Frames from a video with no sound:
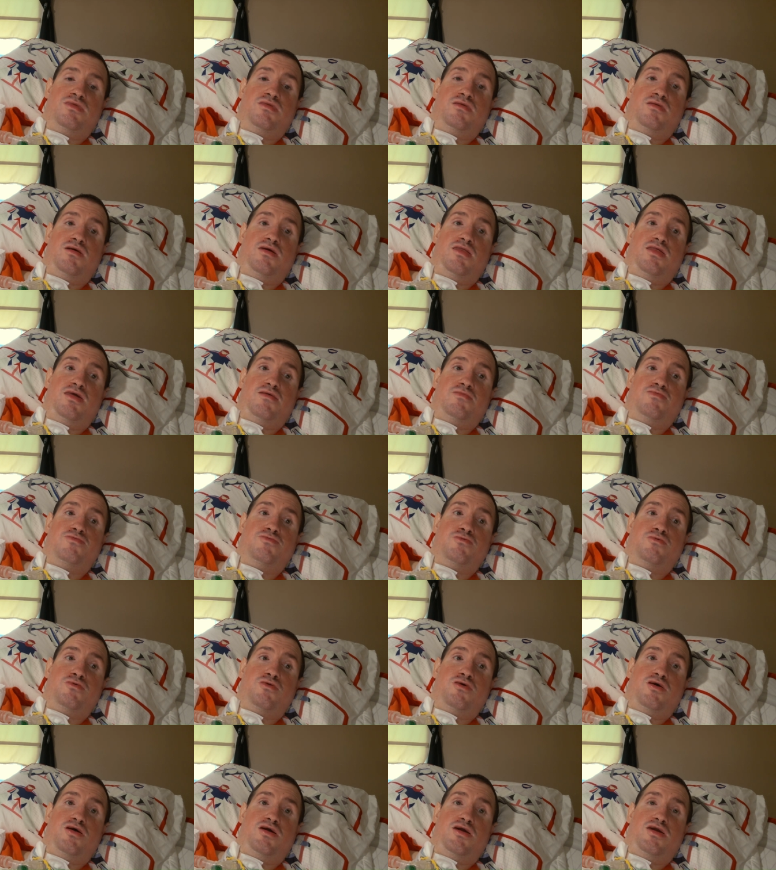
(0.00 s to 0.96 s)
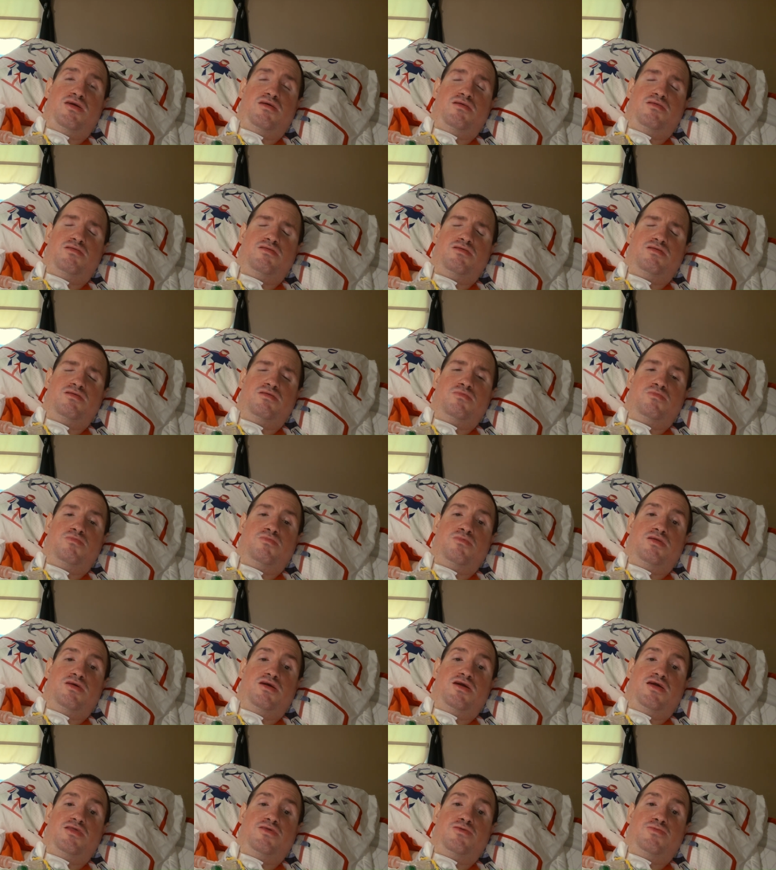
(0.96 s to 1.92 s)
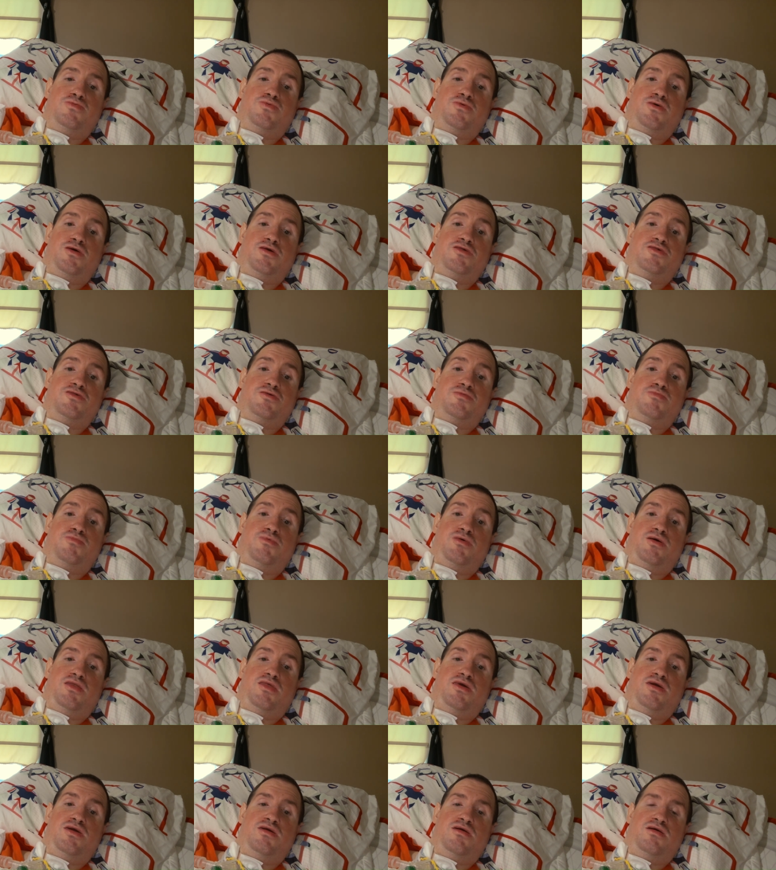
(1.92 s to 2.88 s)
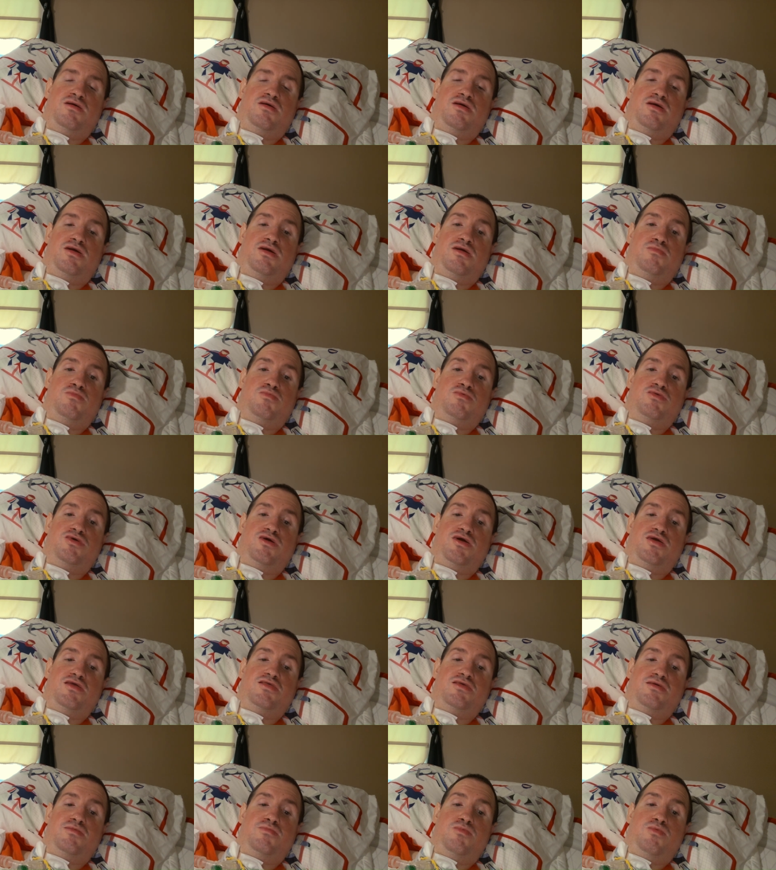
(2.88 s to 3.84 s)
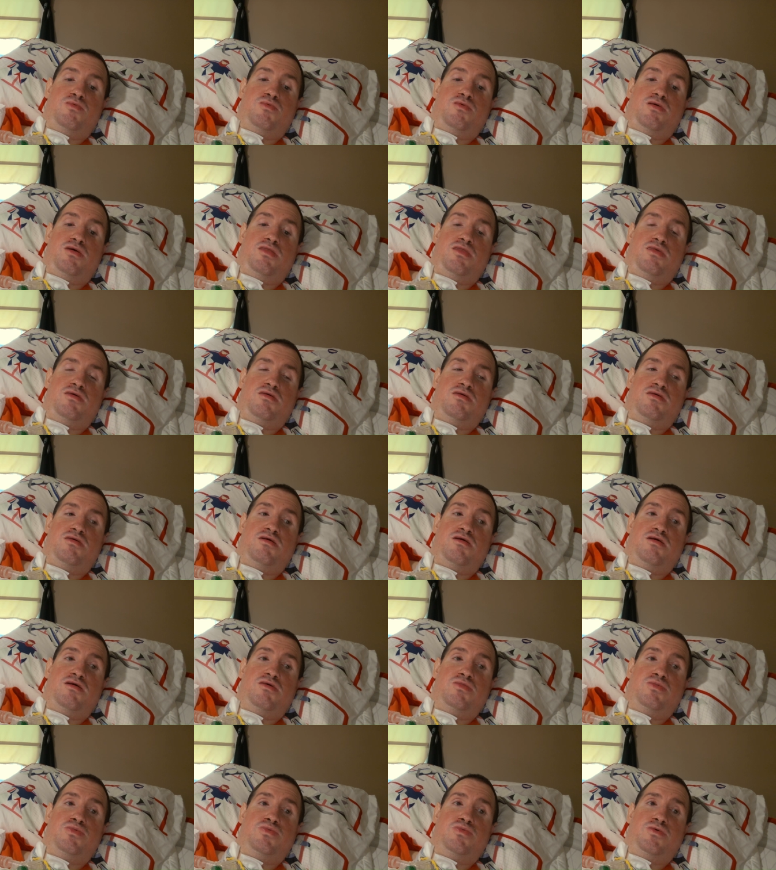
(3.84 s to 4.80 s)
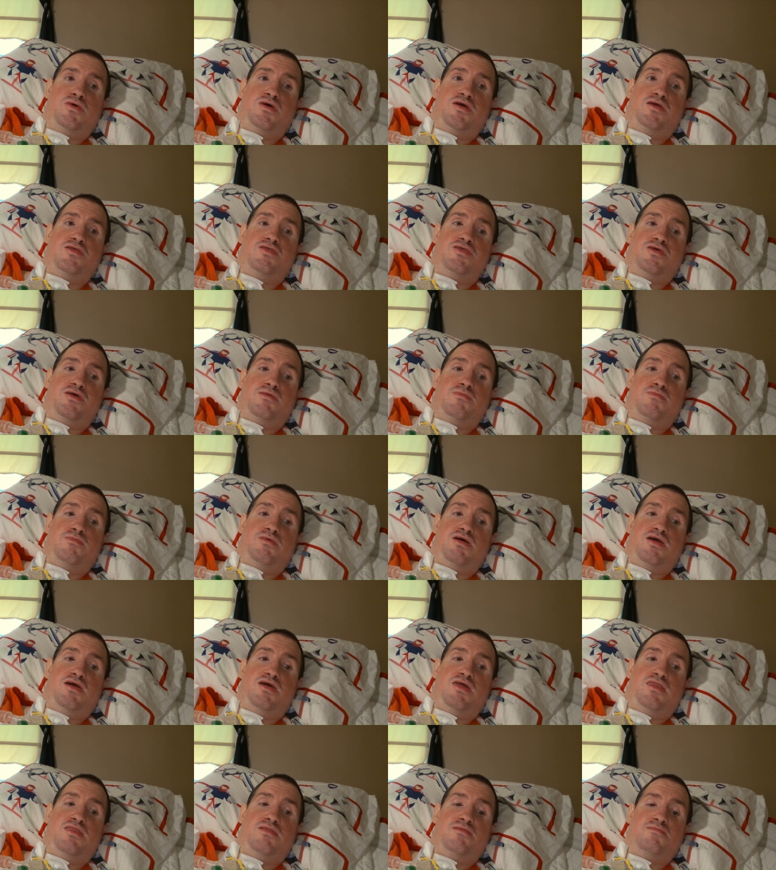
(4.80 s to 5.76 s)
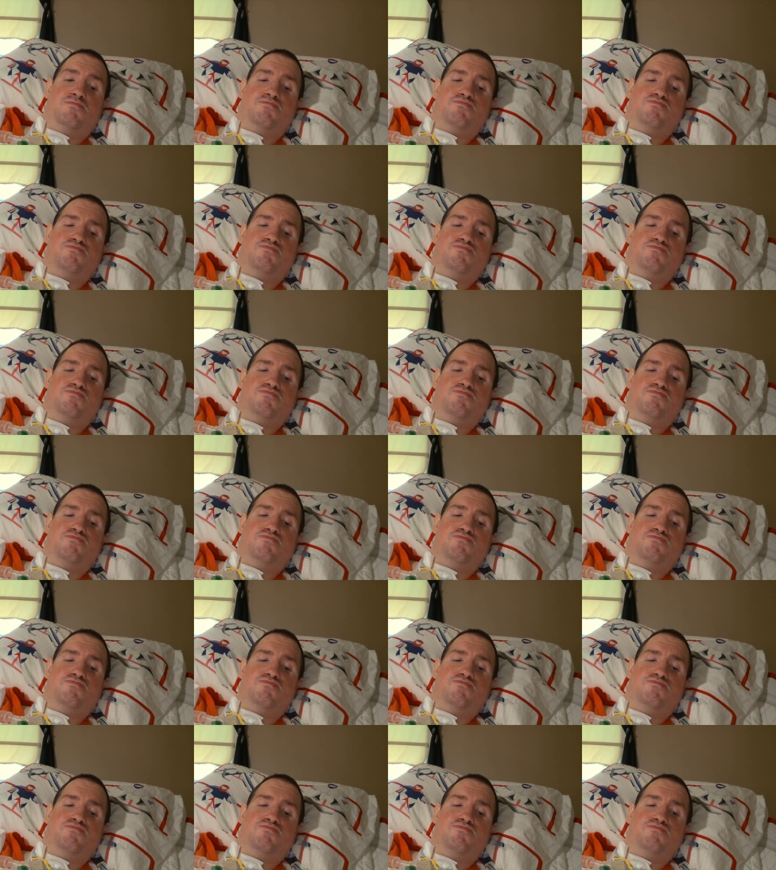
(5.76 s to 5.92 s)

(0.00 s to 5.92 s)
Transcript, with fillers: Night after night, when he had to fight somebody, he would take them on and fight them and